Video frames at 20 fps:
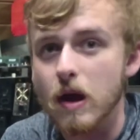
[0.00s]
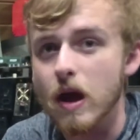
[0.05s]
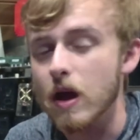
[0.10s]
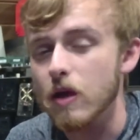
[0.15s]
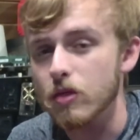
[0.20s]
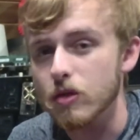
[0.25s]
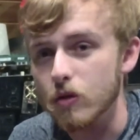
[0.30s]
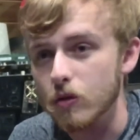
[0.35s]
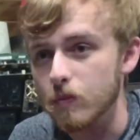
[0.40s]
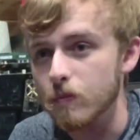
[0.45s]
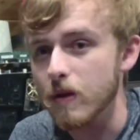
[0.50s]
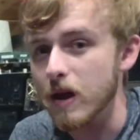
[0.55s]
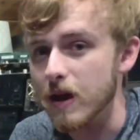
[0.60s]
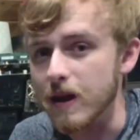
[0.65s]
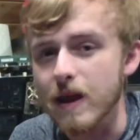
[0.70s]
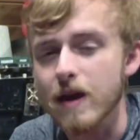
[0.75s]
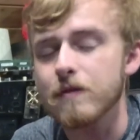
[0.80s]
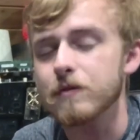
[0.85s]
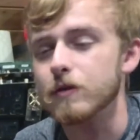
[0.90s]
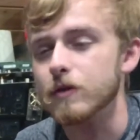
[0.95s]
and there may
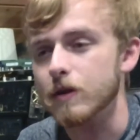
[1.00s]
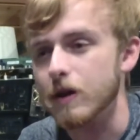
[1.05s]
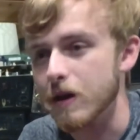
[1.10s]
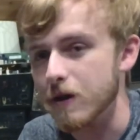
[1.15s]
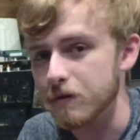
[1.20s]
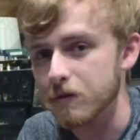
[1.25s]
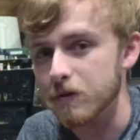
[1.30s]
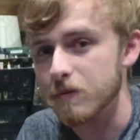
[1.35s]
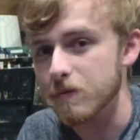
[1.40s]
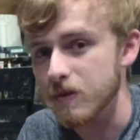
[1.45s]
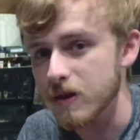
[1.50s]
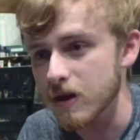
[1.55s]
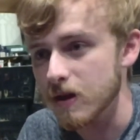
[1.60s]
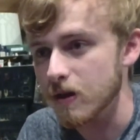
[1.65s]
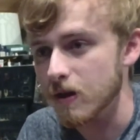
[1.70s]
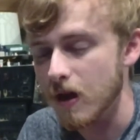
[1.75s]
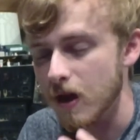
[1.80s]
never ever be